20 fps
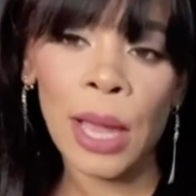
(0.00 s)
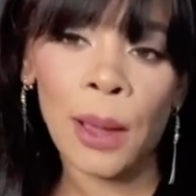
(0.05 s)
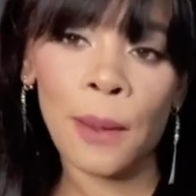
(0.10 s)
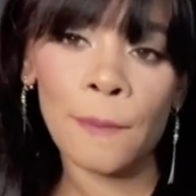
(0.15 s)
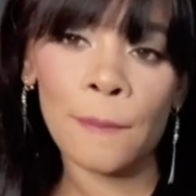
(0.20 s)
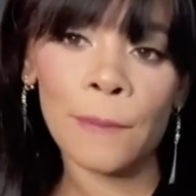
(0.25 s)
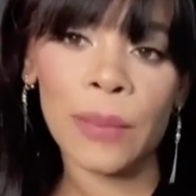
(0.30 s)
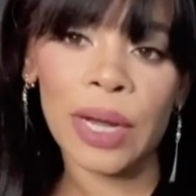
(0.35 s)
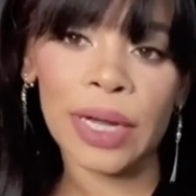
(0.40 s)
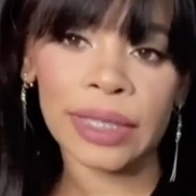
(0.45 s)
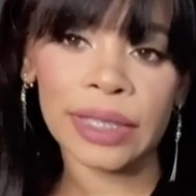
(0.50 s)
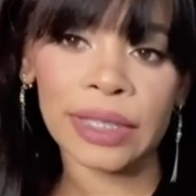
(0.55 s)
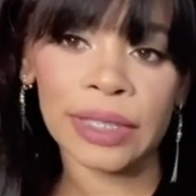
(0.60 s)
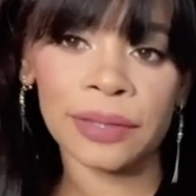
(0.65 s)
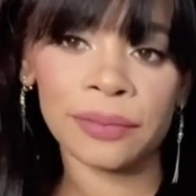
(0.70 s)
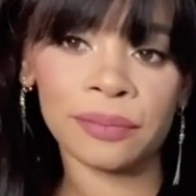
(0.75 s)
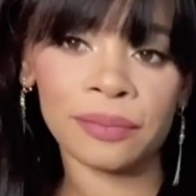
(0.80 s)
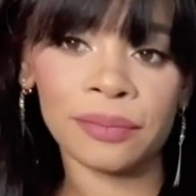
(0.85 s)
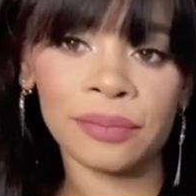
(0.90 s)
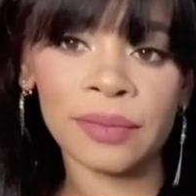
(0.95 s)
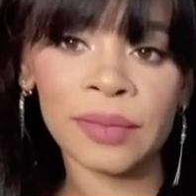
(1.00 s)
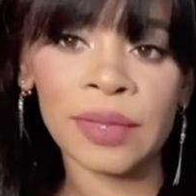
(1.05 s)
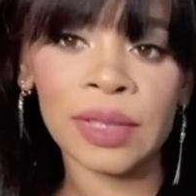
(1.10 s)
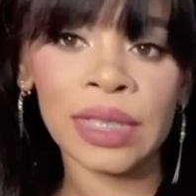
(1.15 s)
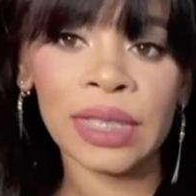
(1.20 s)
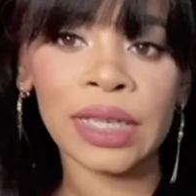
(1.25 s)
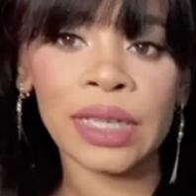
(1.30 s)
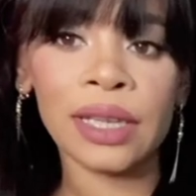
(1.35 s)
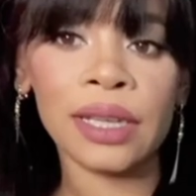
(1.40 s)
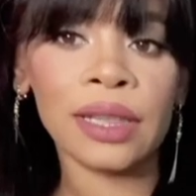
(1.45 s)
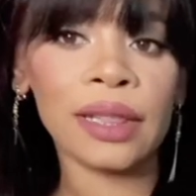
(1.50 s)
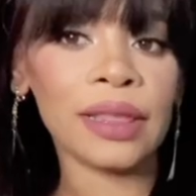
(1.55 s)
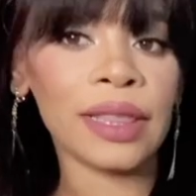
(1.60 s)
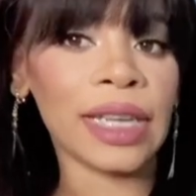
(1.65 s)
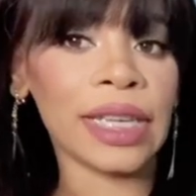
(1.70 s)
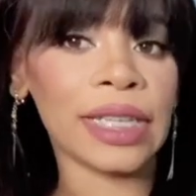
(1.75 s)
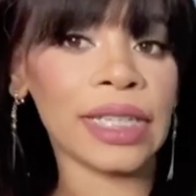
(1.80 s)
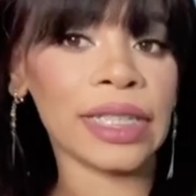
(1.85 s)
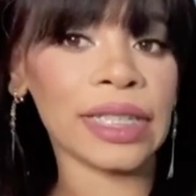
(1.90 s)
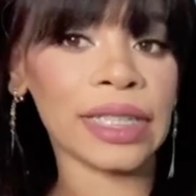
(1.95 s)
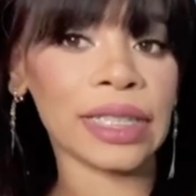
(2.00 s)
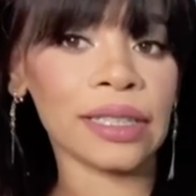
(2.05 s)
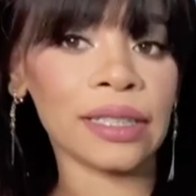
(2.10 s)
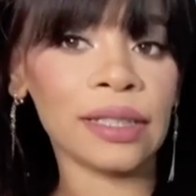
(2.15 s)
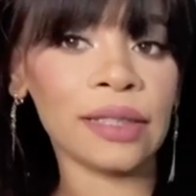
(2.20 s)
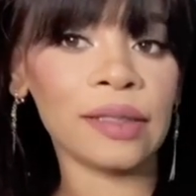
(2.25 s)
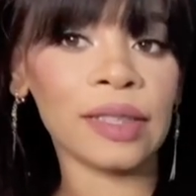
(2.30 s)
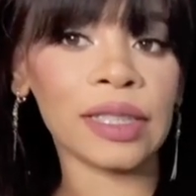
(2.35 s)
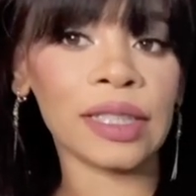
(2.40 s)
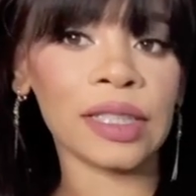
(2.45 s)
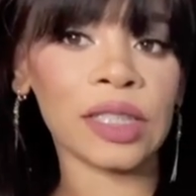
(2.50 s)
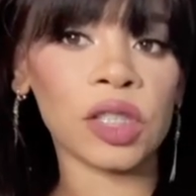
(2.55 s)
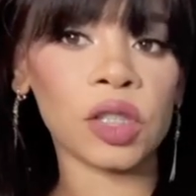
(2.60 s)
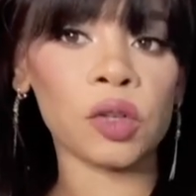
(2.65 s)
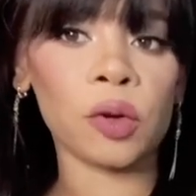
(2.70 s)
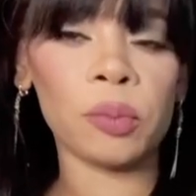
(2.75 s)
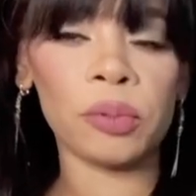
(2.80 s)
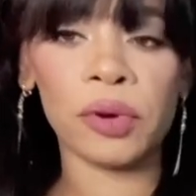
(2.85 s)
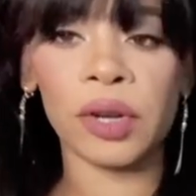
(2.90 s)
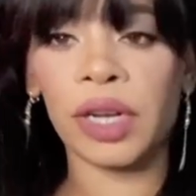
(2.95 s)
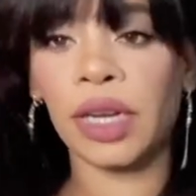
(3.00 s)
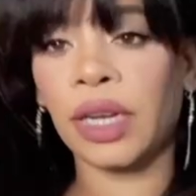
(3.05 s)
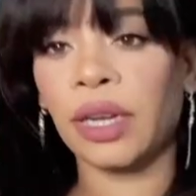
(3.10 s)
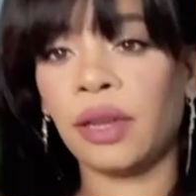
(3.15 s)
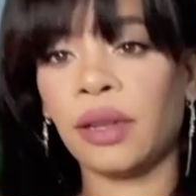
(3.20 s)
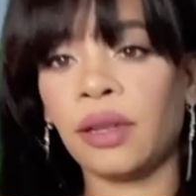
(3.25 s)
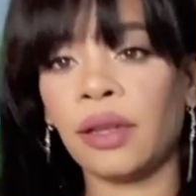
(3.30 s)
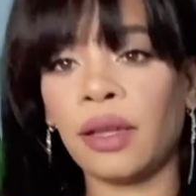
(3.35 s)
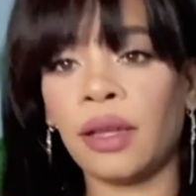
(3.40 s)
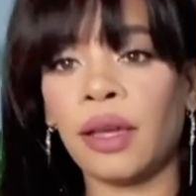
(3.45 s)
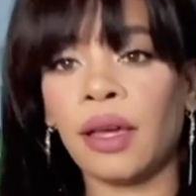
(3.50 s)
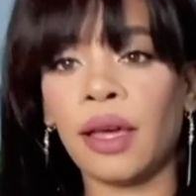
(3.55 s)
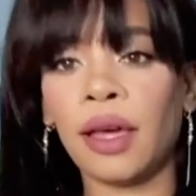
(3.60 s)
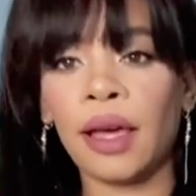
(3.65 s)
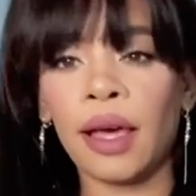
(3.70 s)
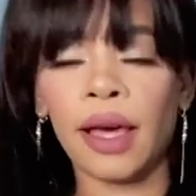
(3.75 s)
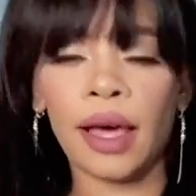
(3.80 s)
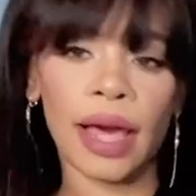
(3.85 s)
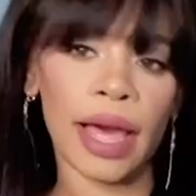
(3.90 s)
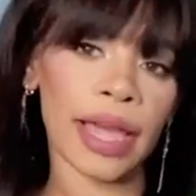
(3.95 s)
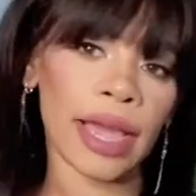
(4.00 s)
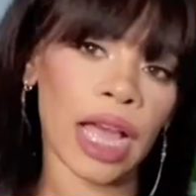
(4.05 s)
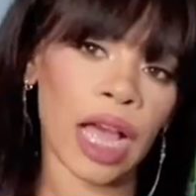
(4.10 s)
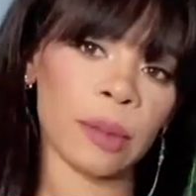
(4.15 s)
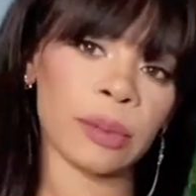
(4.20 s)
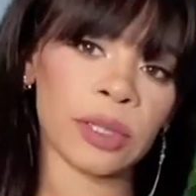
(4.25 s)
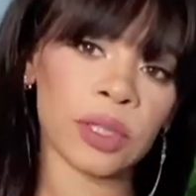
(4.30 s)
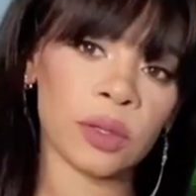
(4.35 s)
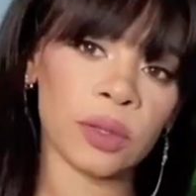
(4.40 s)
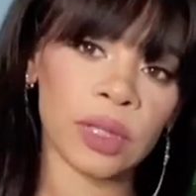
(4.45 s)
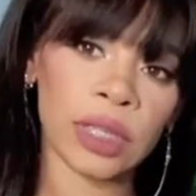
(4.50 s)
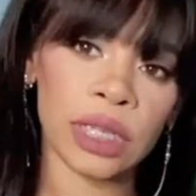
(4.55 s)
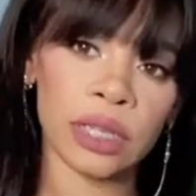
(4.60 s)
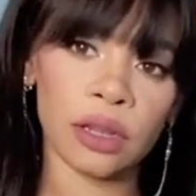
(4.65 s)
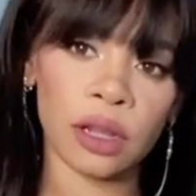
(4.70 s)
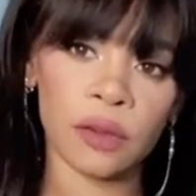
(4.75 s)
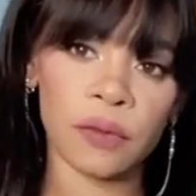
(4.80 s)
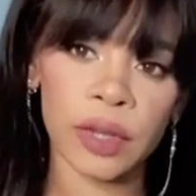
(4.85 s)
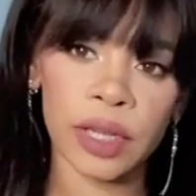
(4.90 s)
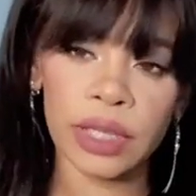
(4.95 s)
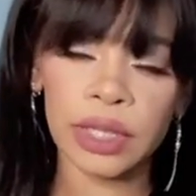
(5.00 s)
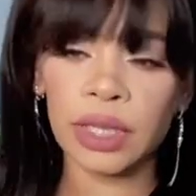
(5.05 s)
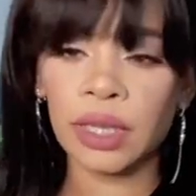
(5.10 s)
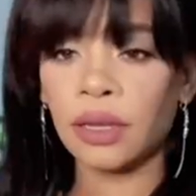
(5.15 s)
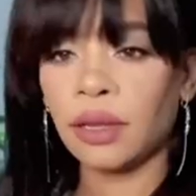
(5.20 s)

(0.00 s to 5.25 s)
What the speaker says: But ladies, this is so pretty. I absolutely love it.